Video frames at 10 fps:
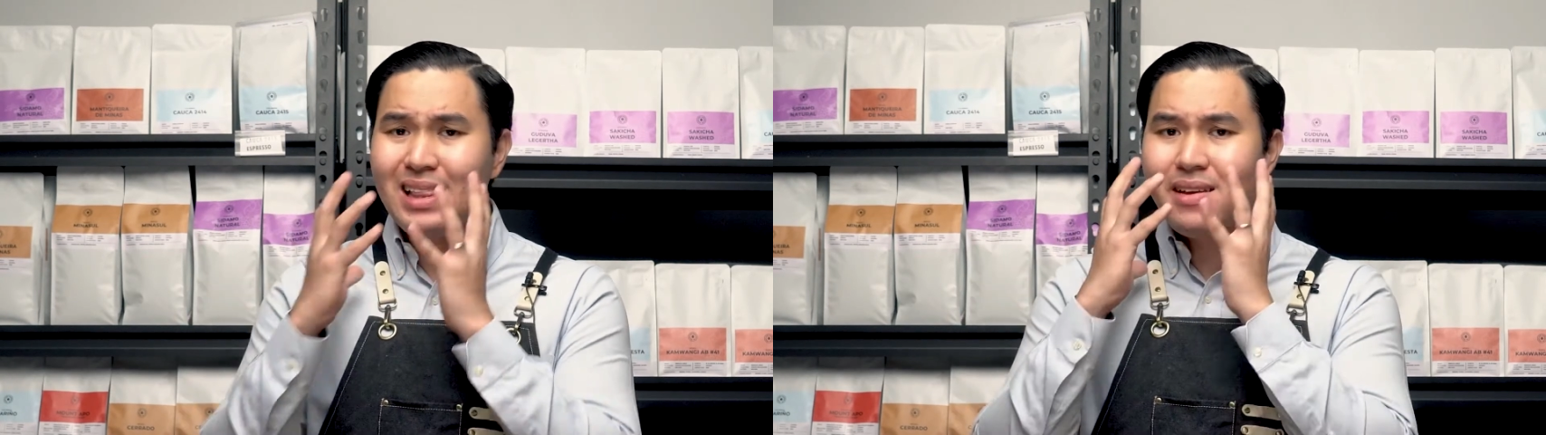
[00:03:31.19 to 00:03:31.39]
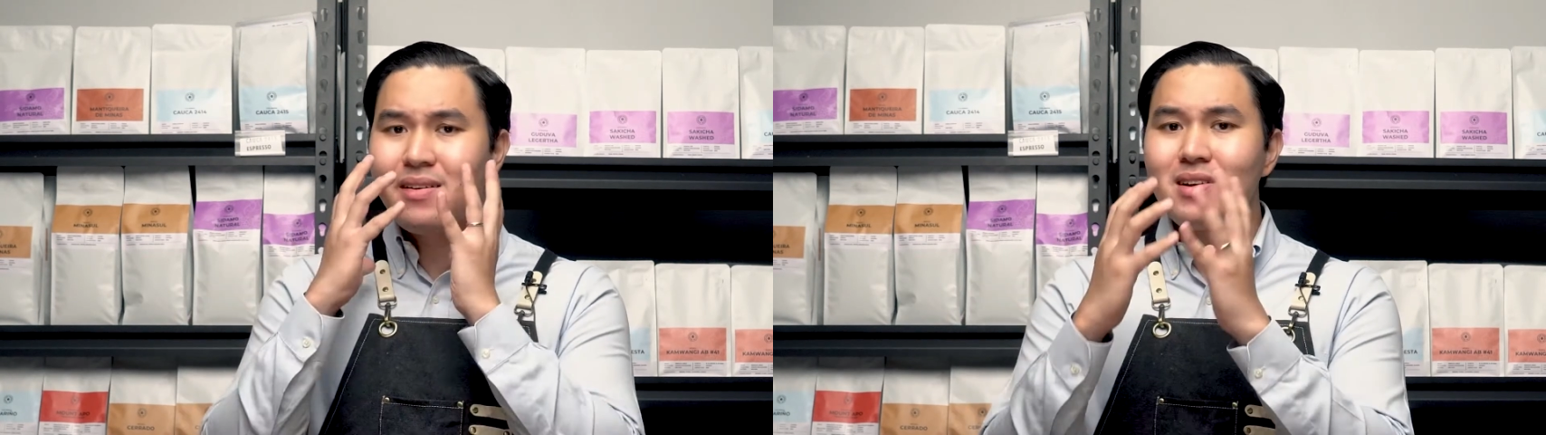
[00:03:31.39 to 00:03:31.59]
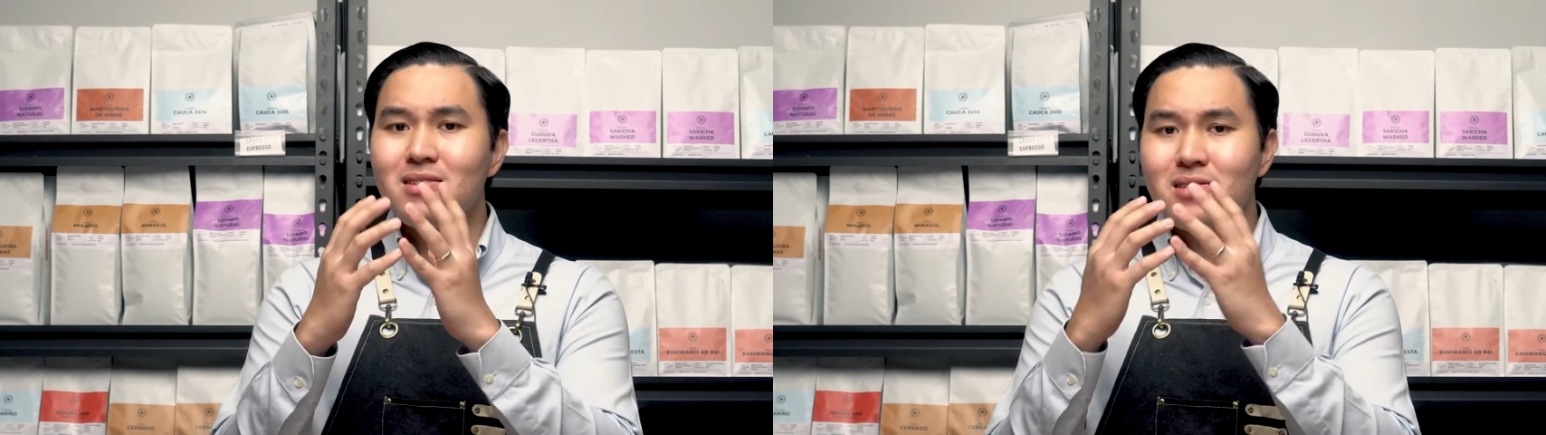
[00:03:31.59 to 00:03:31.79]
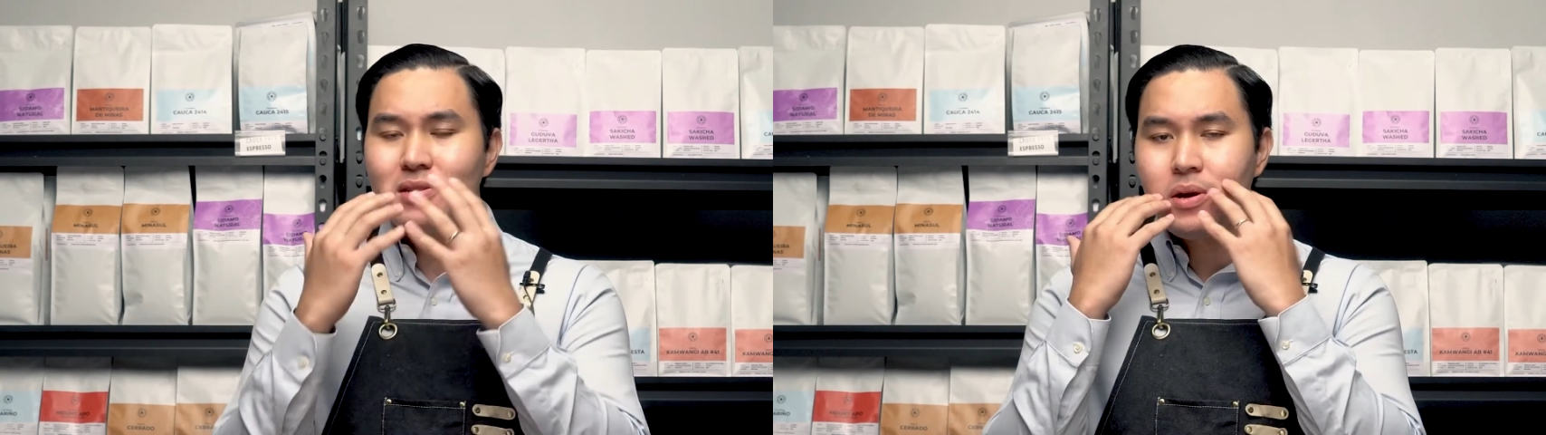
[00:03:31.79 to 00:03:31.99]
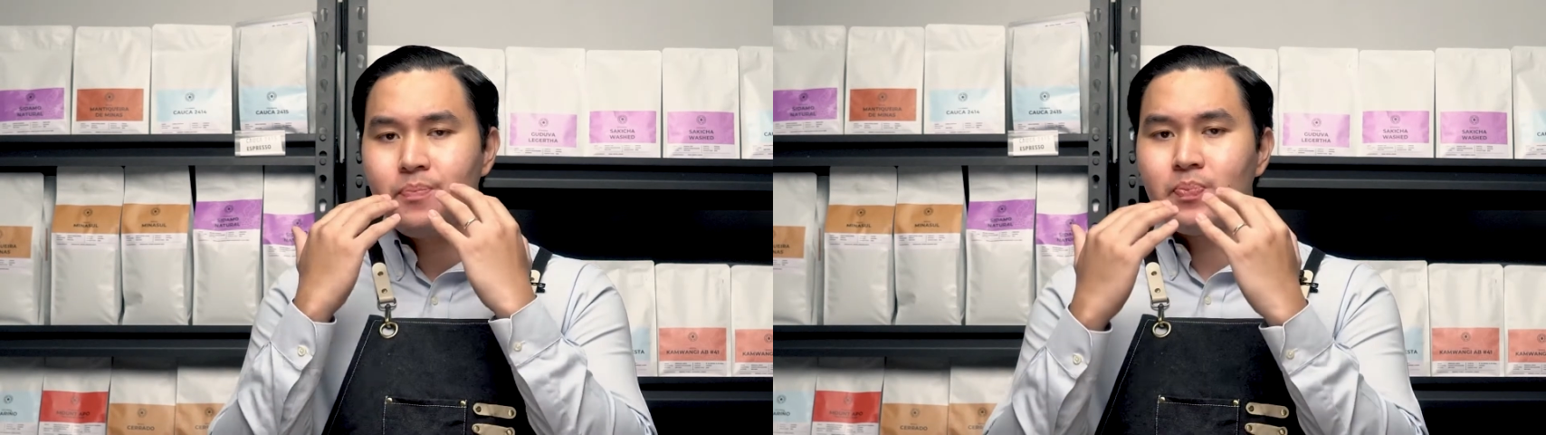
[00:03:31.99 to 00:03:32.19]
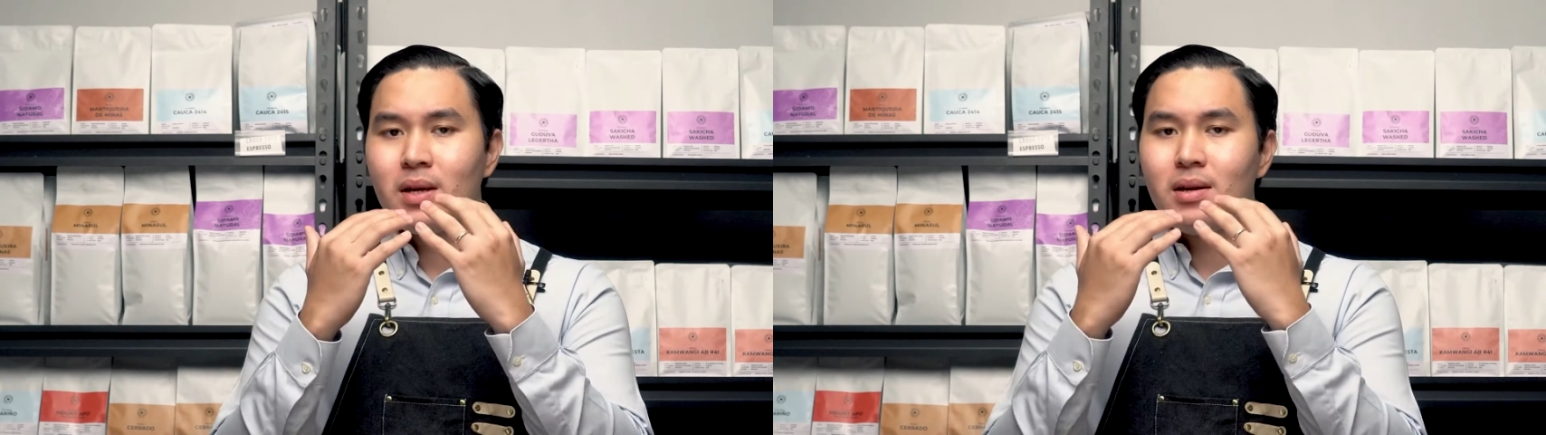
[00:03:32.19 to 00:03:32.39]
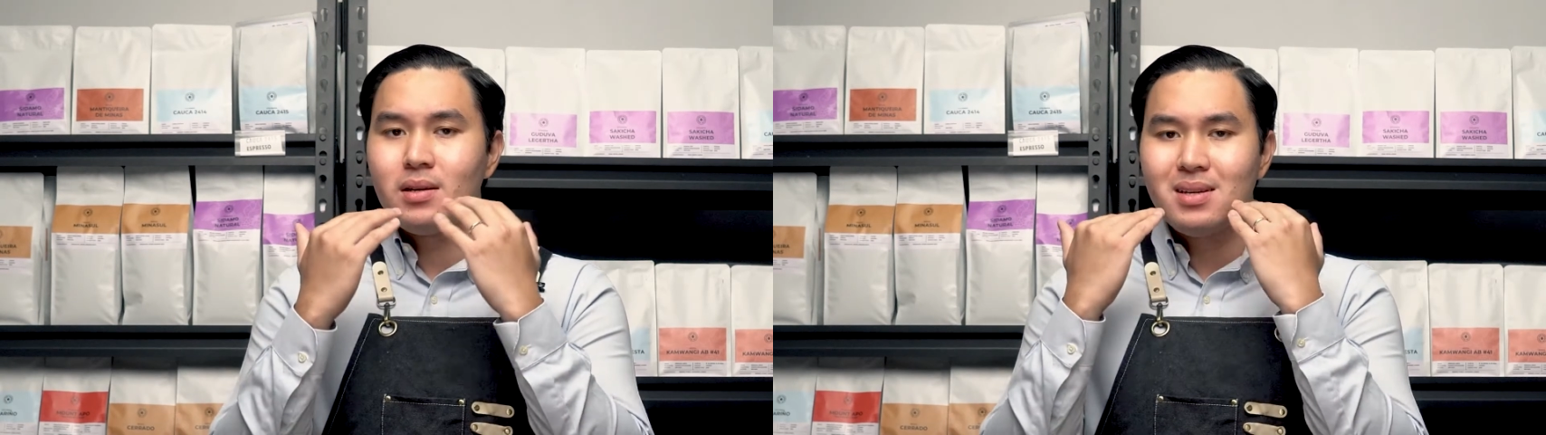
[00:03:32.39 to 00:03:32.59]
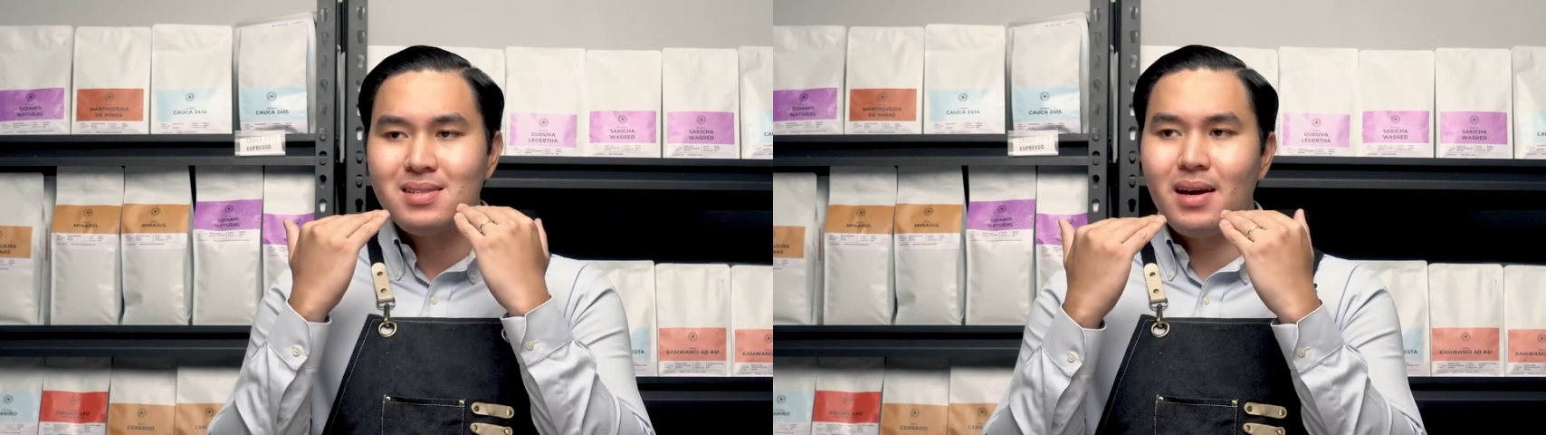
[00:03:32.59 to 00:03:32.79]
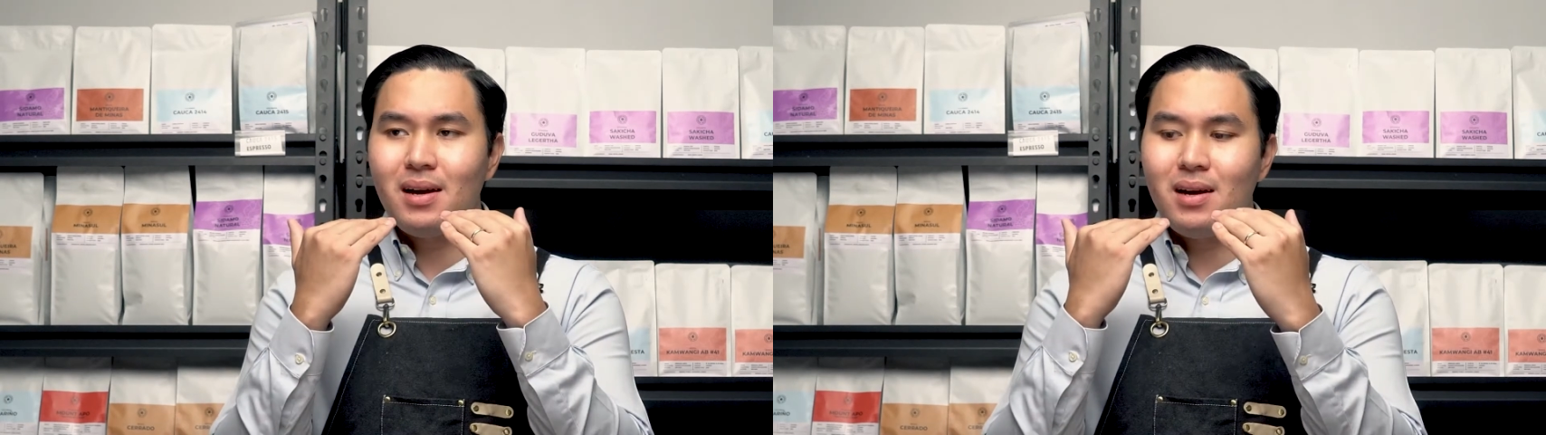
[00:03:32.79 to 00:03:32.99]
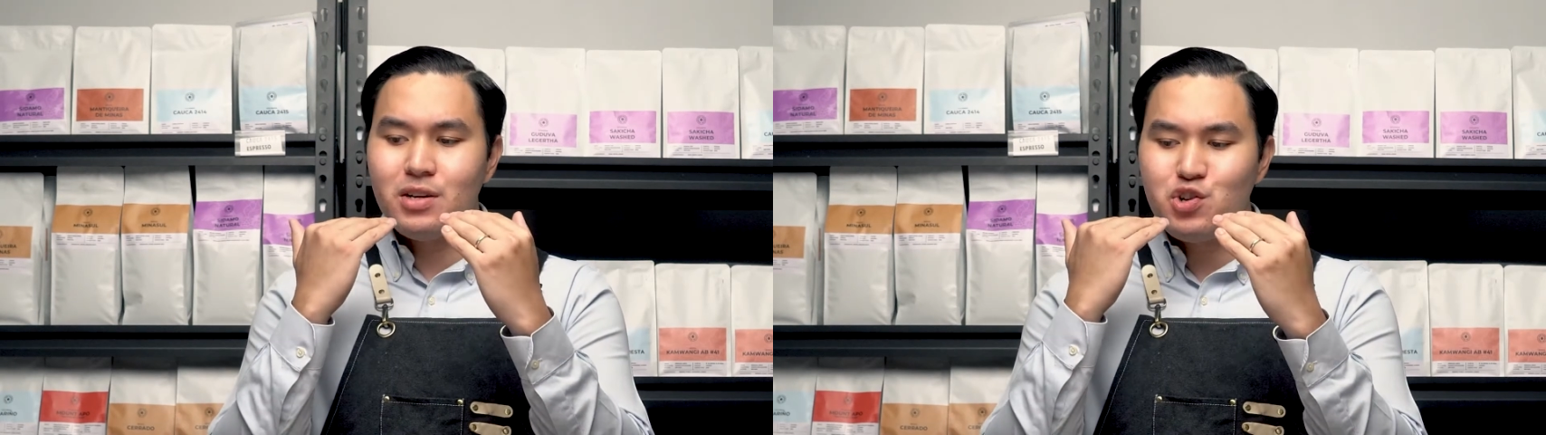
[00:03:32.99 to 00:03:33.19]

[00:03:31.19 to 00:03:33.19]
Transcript: lingers. It's like a